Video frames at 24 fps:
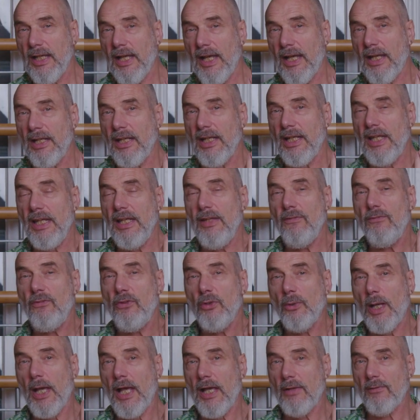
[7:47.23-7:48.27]
And if
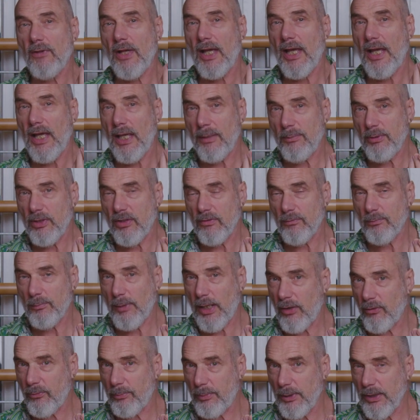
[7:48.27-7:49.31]
you have a habit of
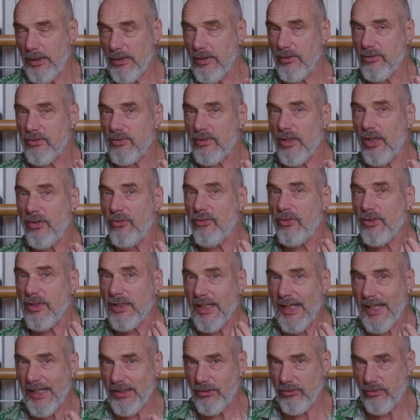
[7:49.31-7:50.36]
mouth breathing, start to
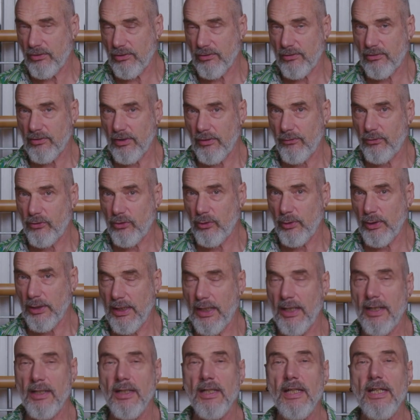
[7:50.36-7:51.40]
catch yourself doing
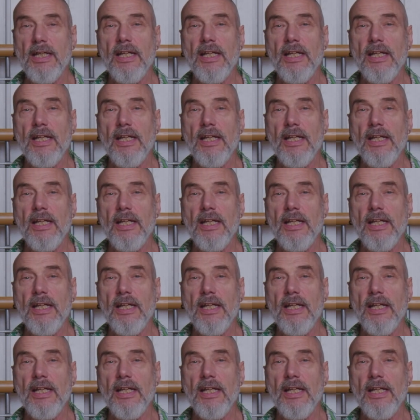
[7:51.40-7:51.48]
that